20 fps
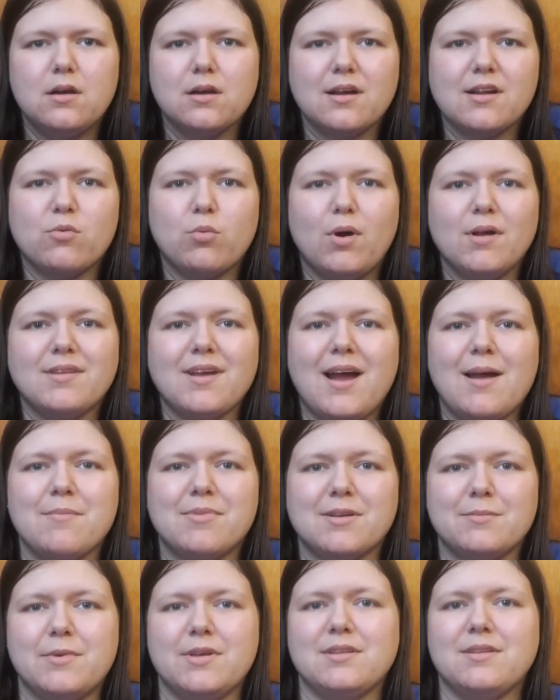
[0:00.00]
Because one time
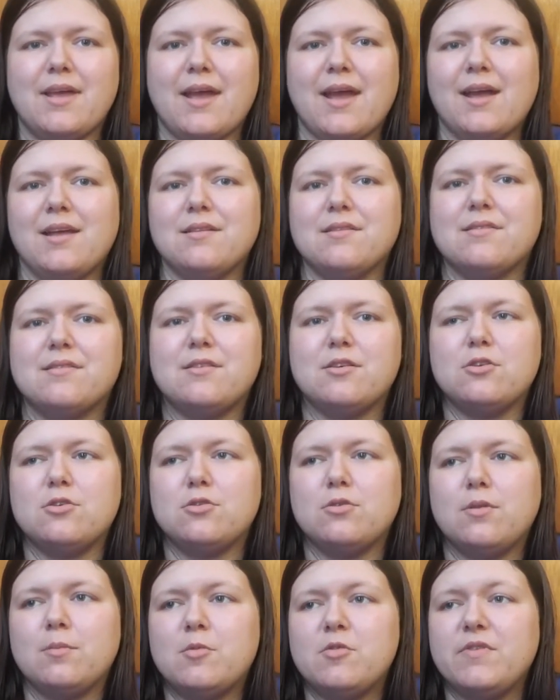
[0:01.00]
someone danced
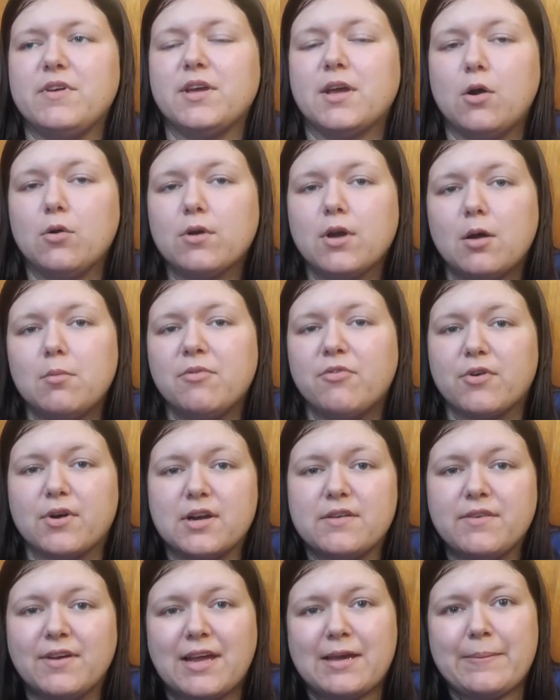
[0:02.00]
to the movie Coco before
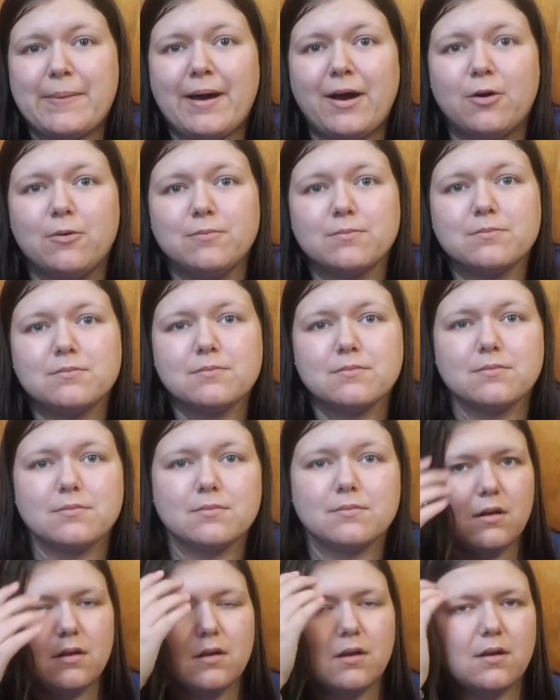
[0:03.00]
it even came out.
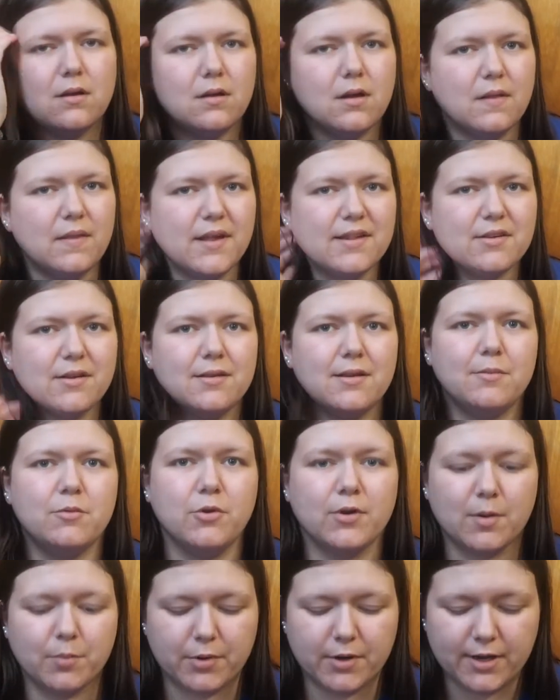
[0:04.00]
And they ended up
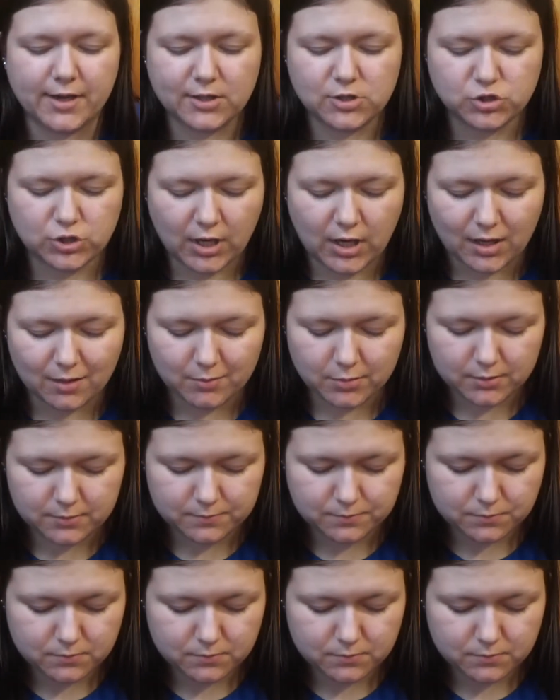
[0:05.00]
doing a pretty good job.